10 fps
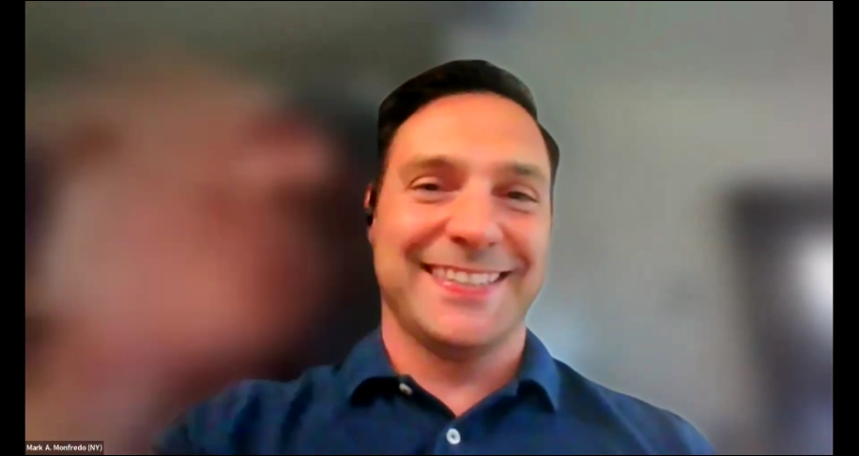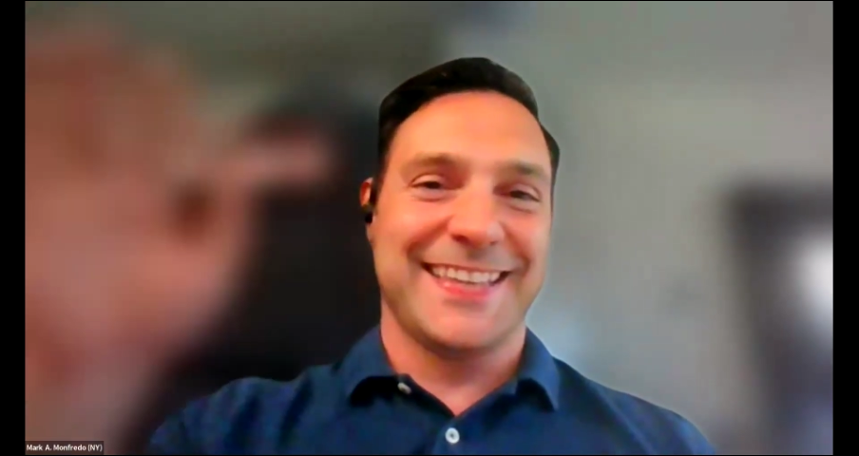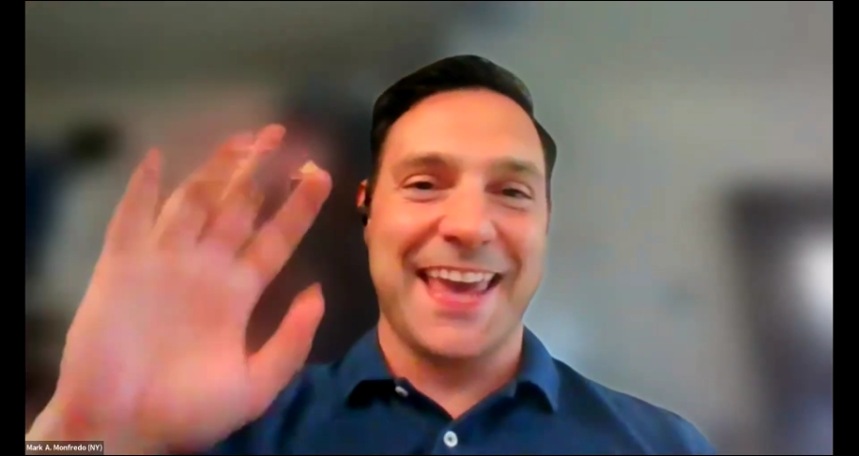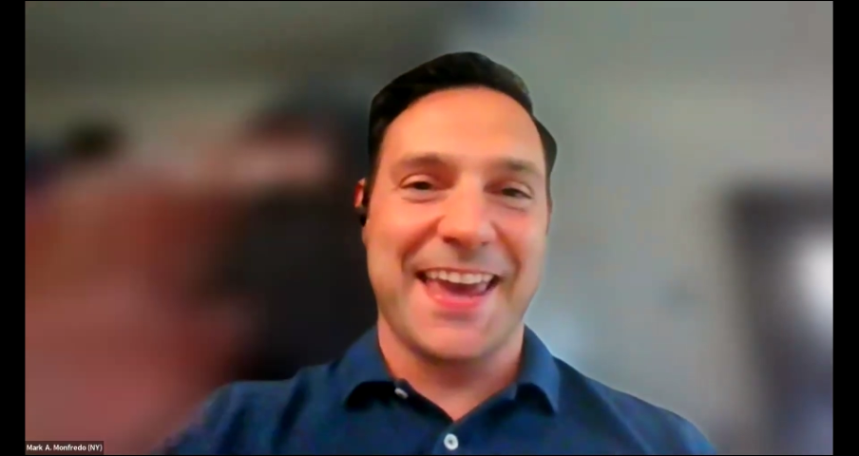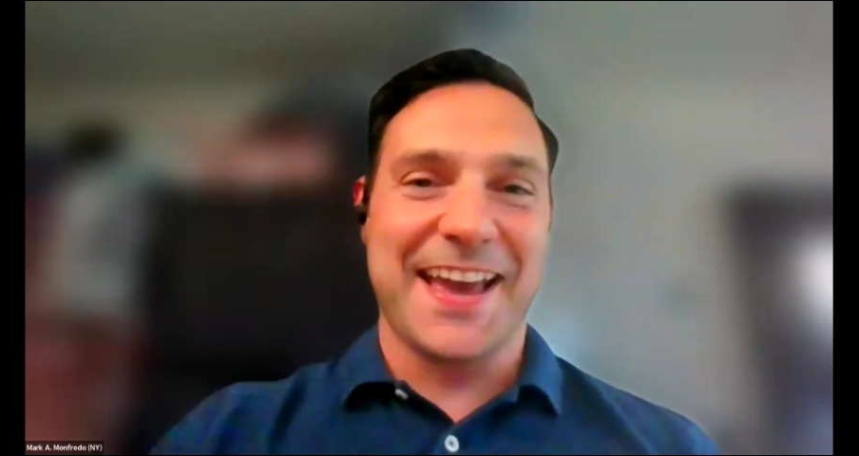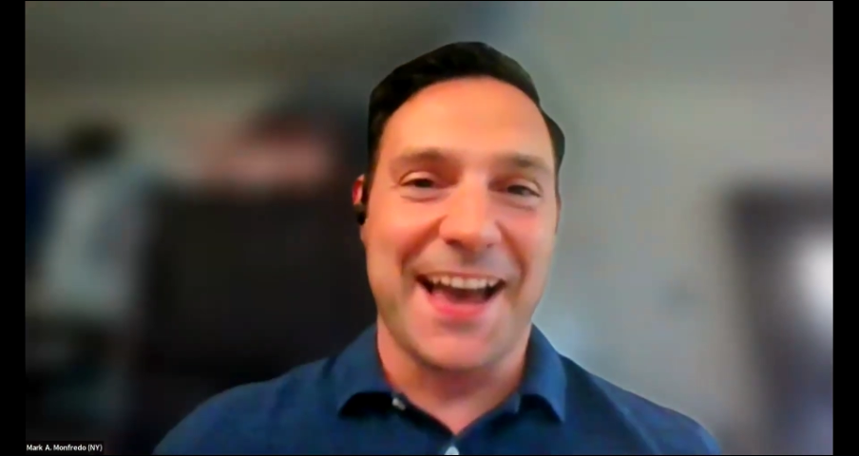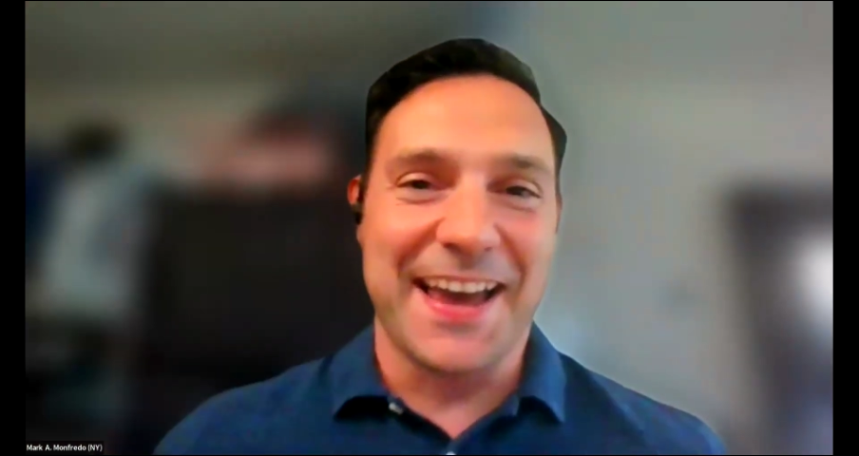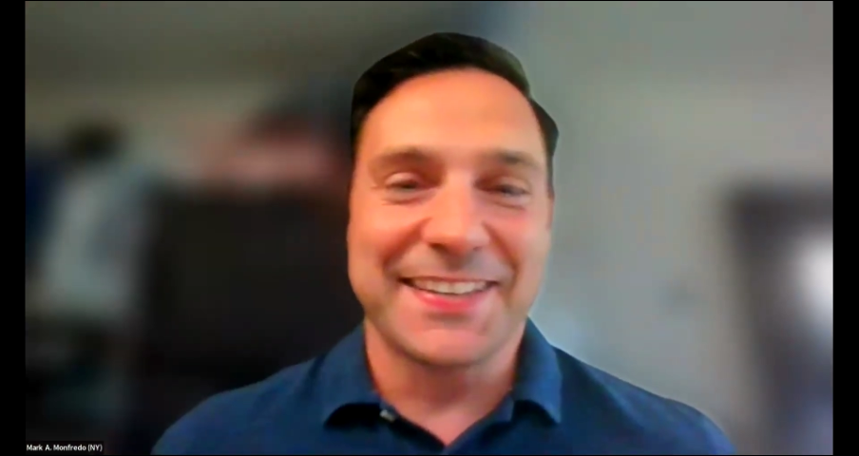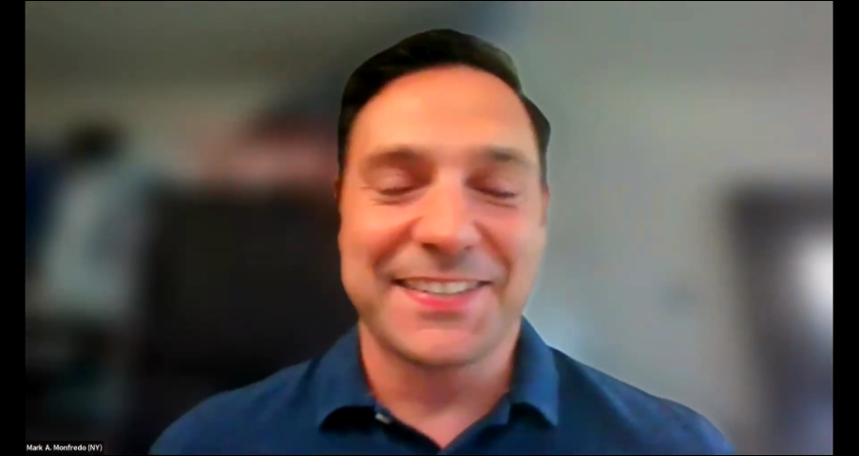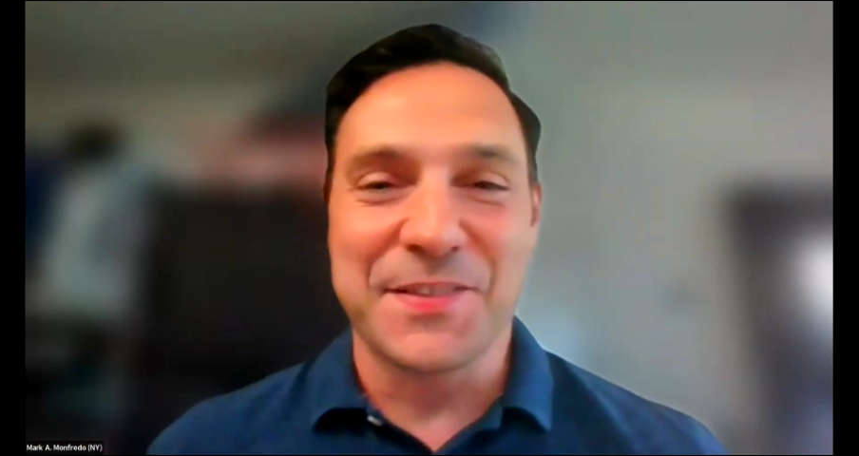Hey
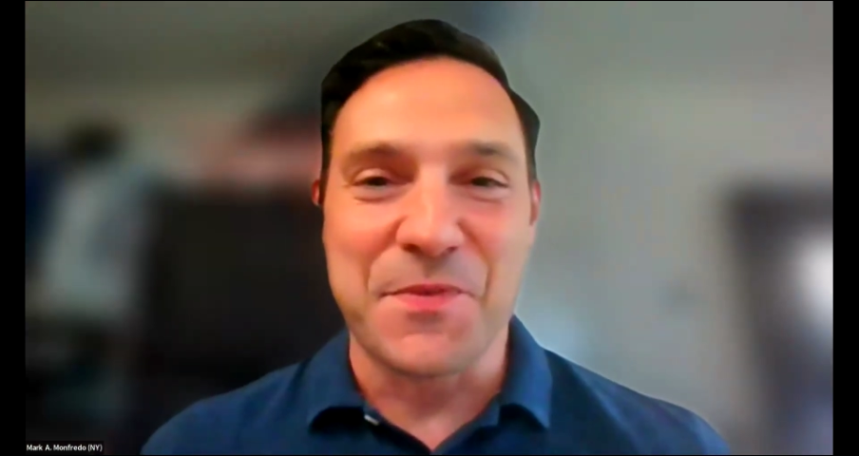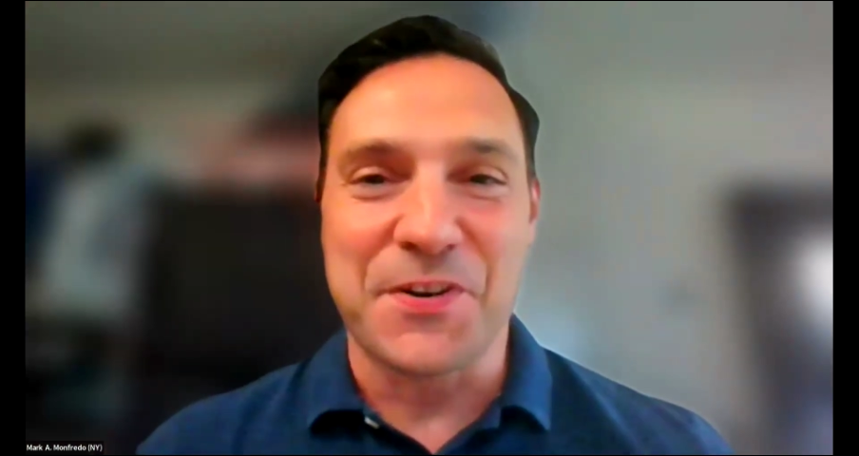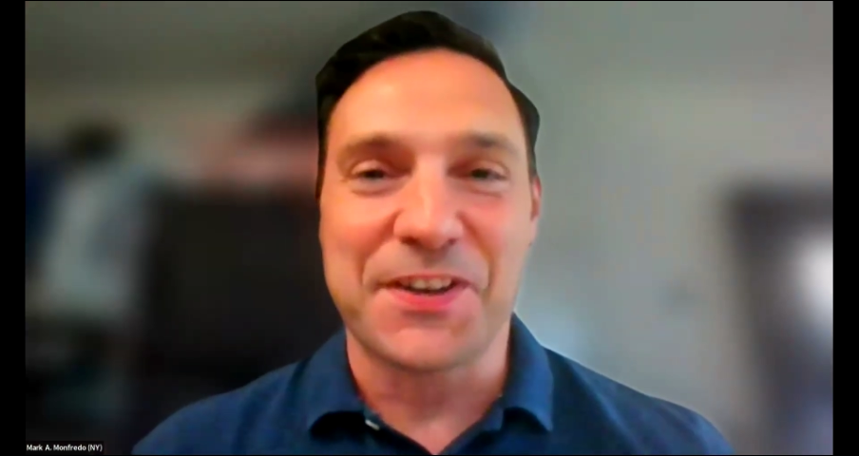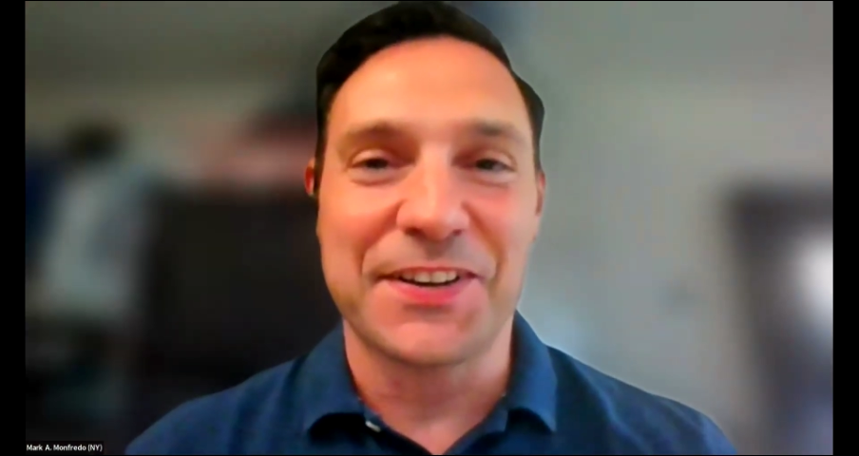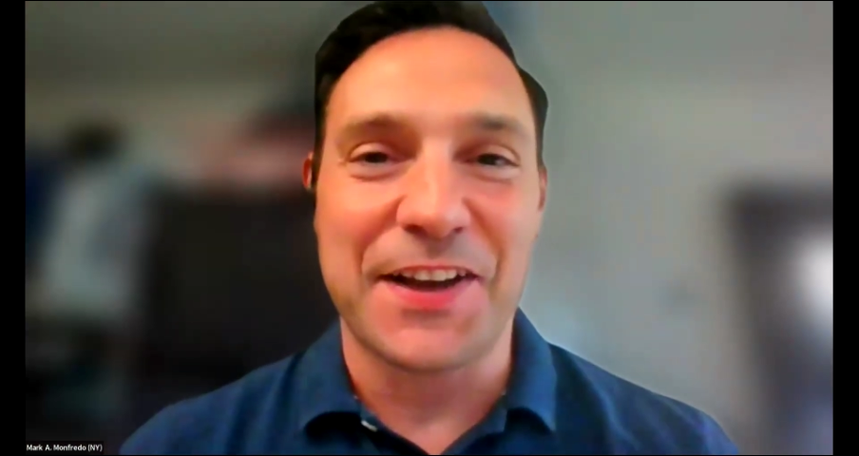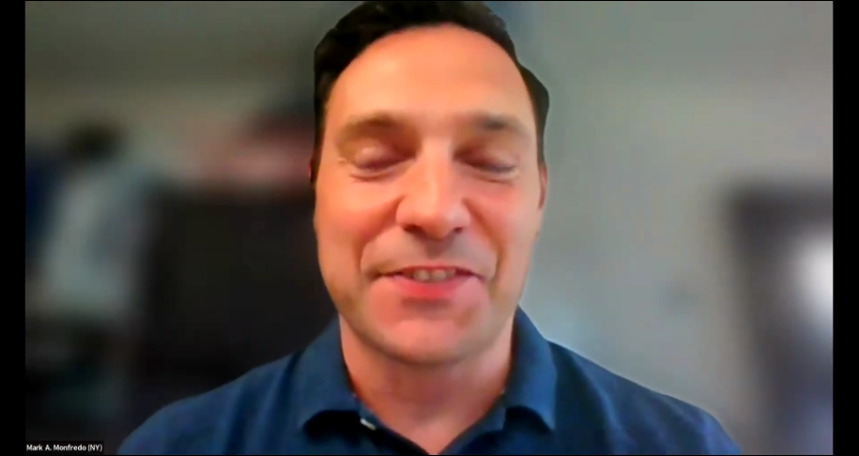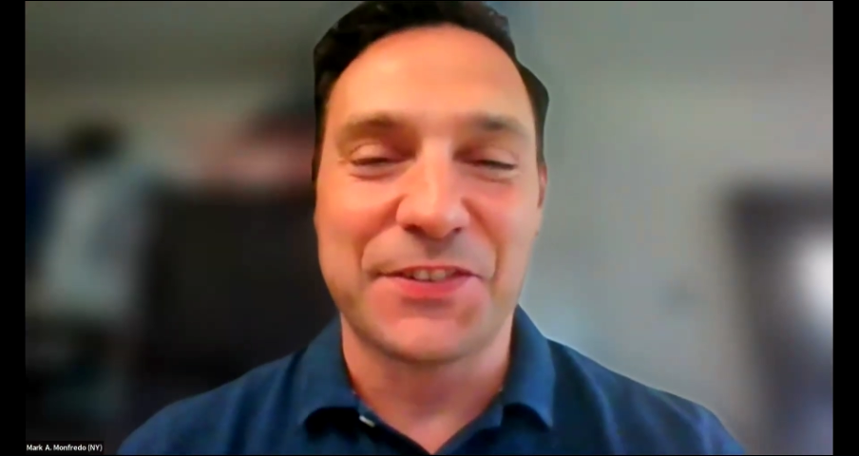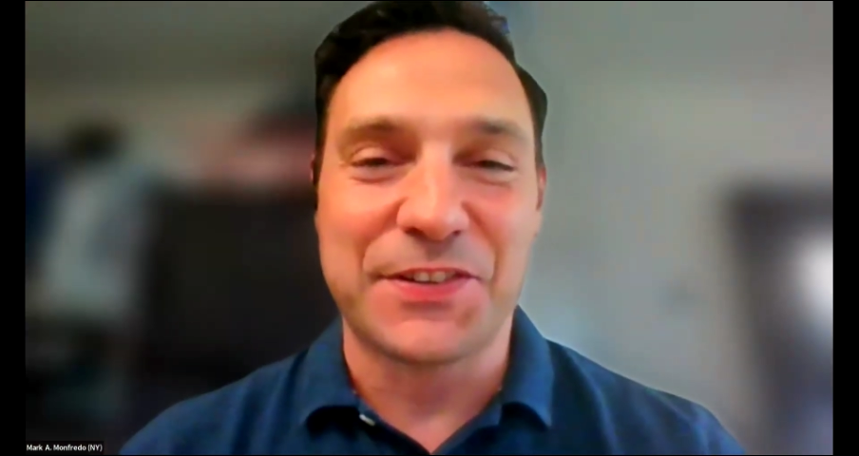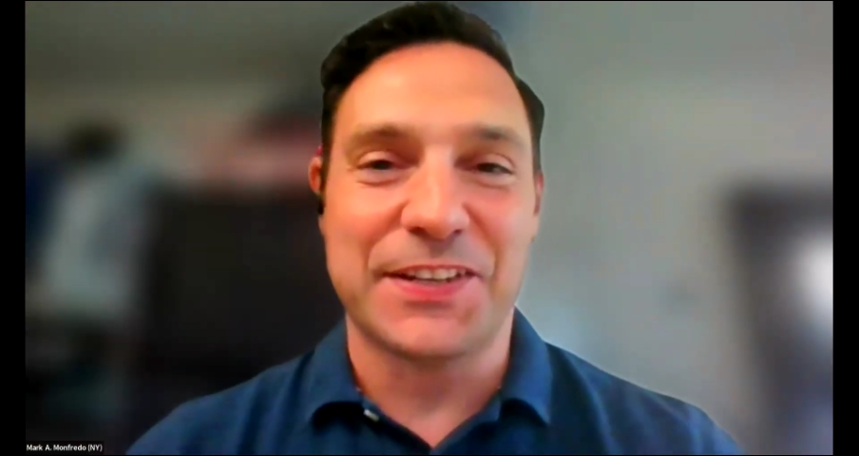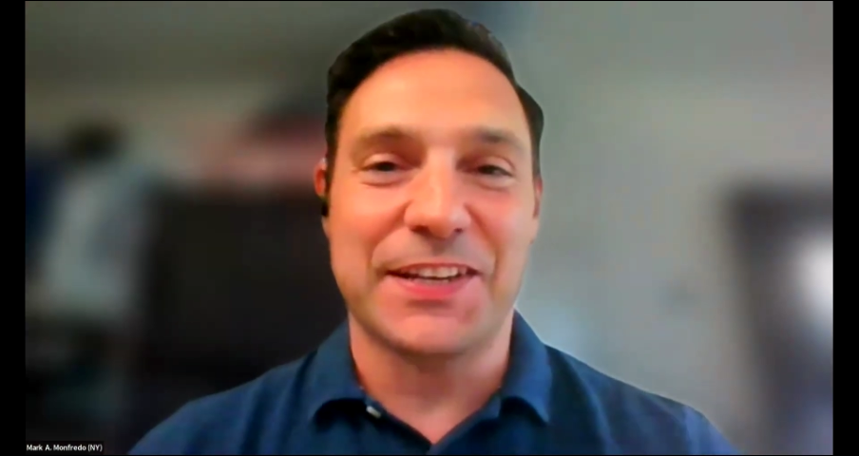guys, good morning, good
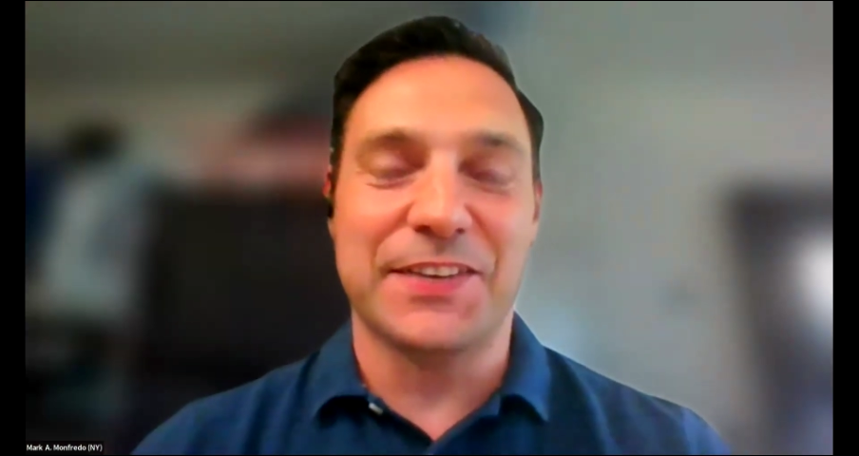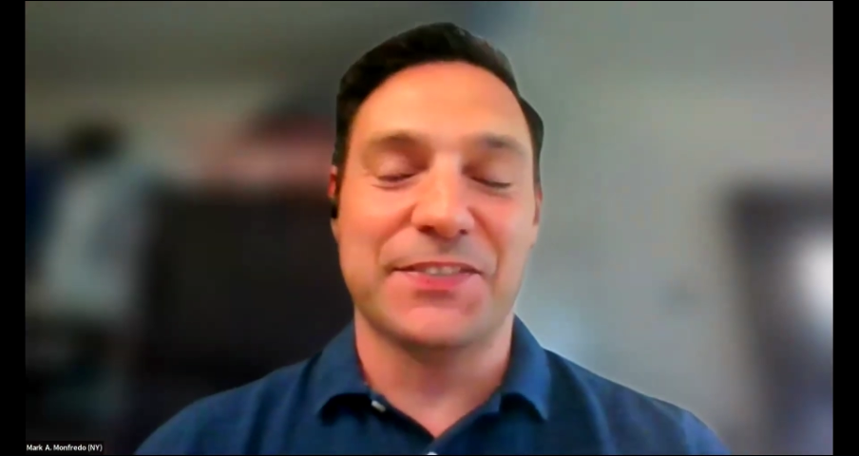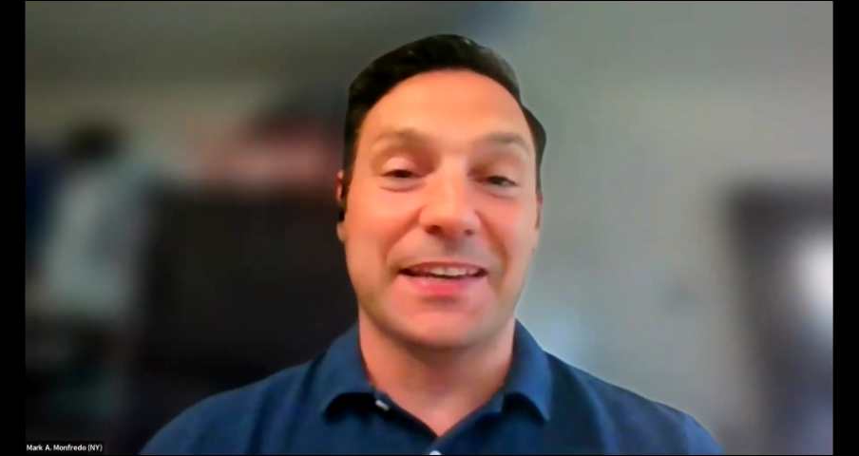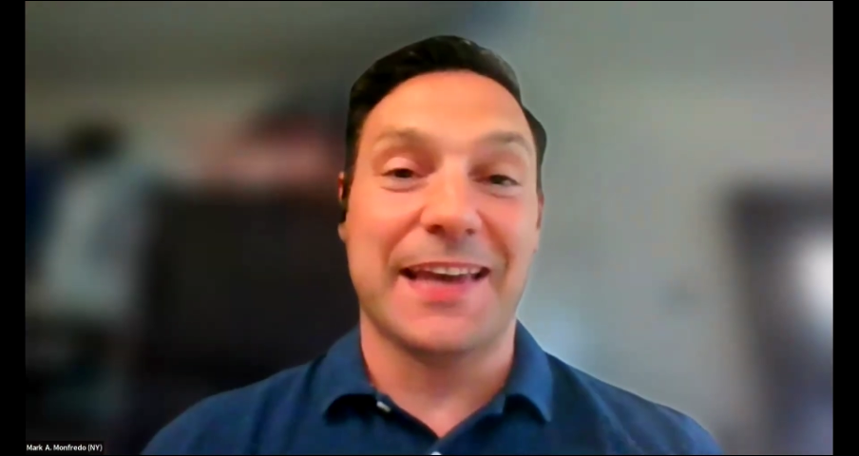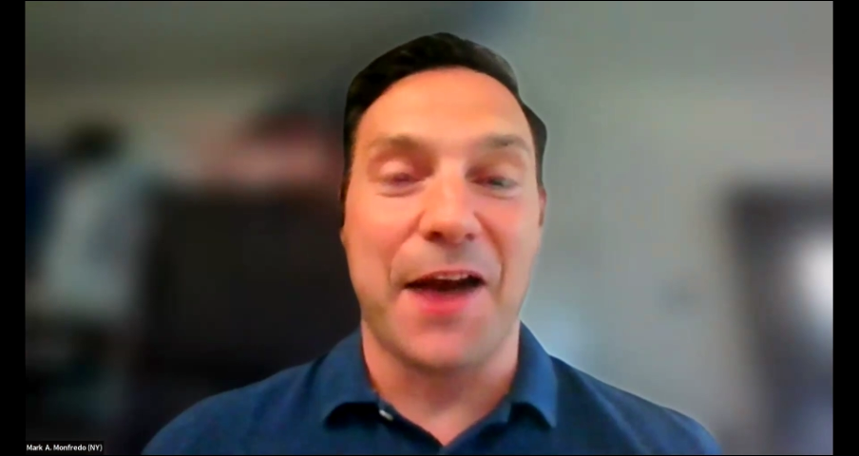afternoon, good evening.